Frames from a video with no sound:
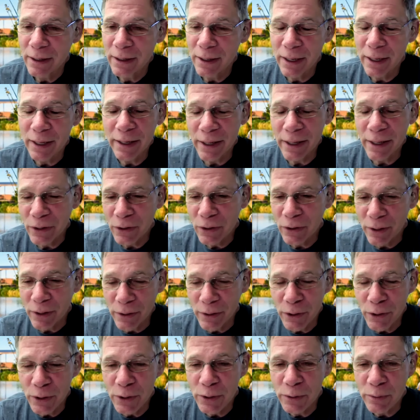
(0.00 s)
Another
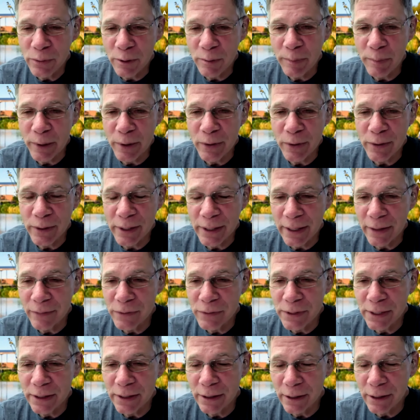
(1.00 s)
unusual bird that I've
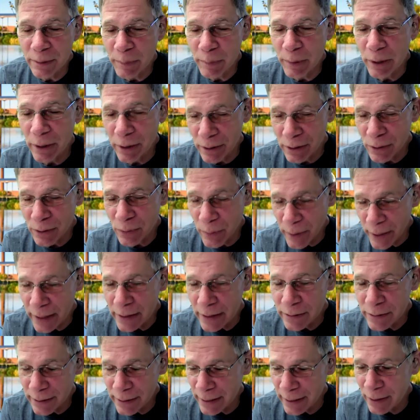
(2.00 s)
seen at the park
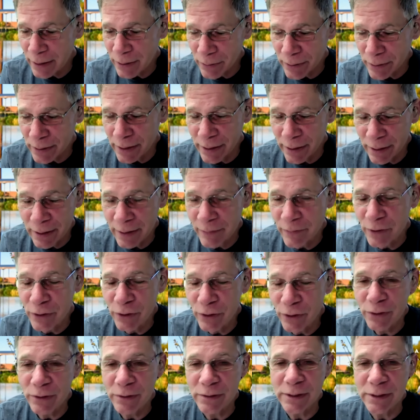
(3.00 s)
twice now in the 11
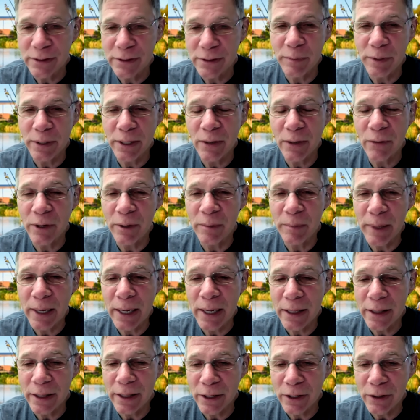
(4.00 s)
years I've been going
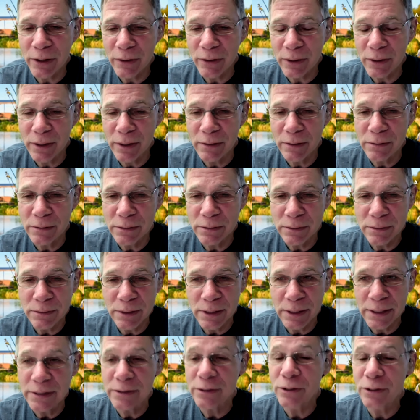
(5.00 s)
by there is
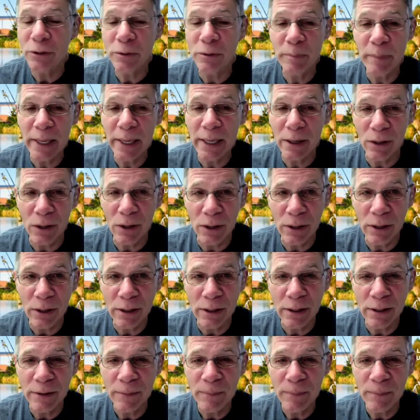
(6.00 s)
eastern meadowlark.